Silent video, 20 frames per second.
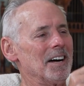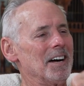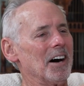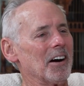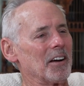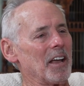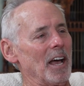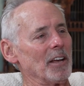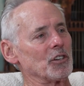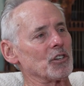
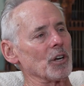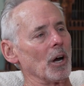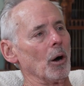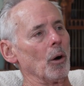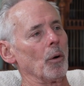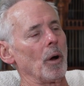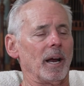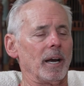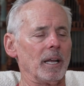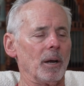Okay,
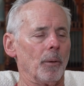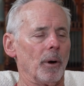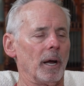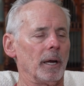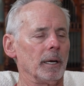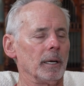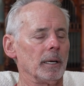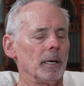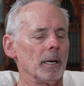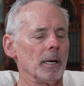so
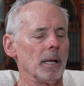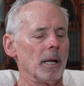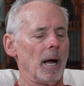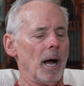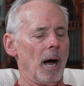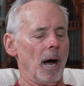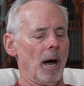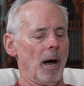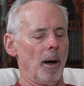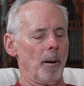anyway,
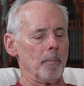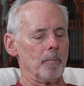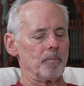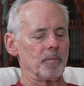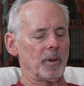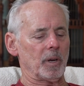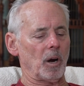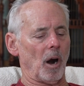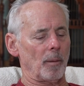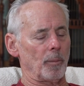
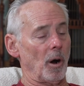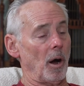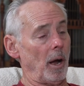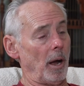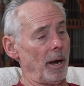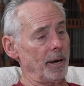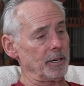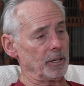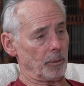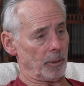
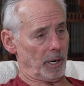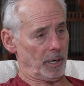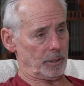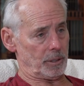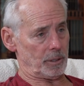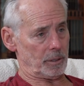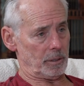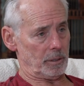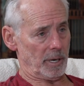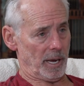
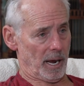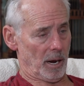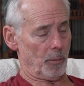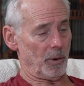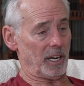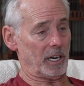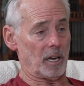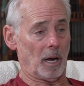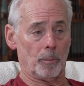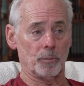carbohydrates now,
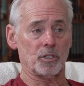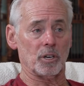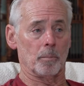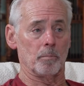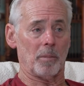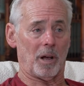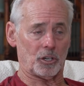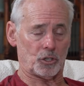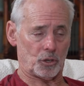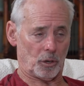when it comes to
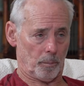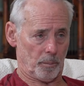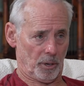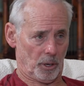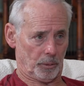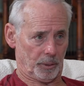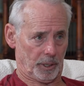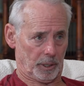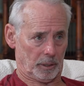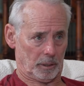muscle
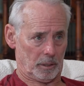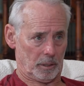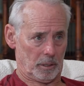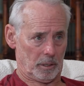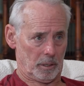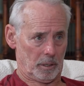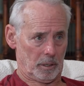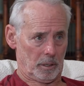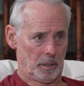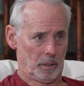building,
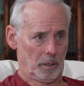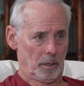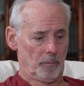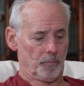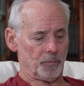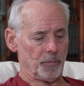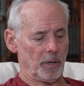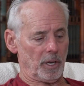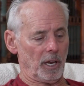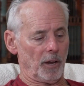
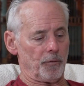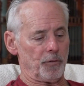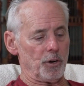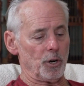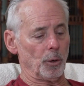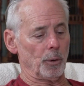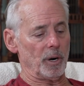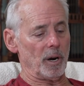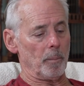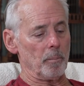if
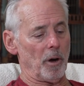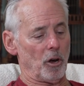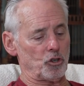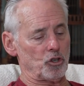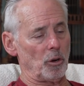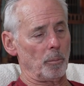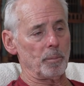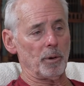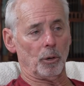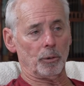you're in a
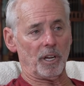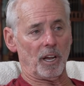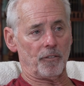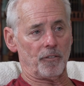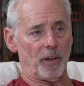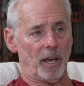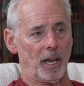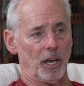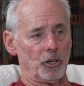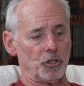muscle building
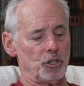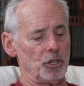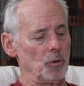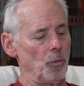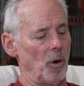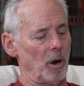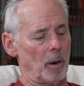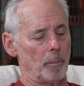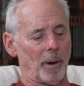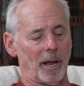phase, you
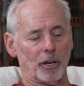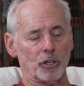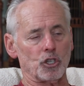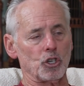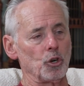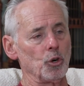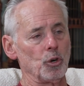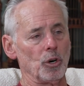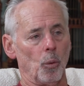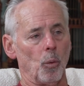want about a
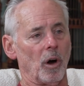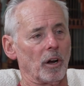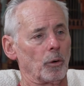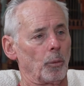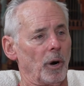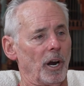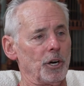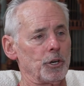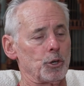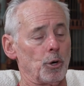2-to-1
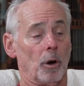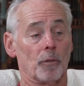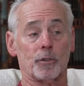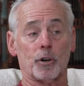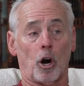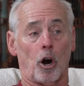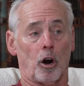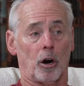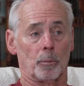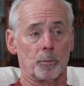ratio of
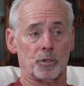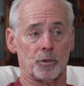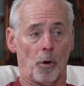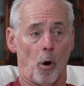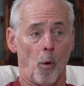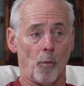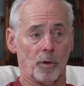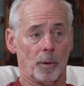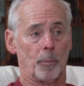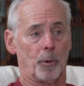carbs
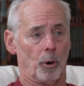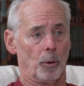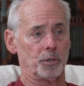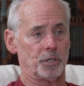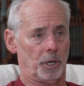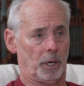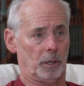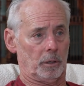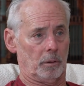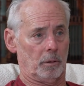over
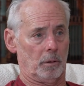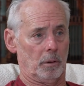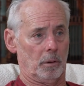protein.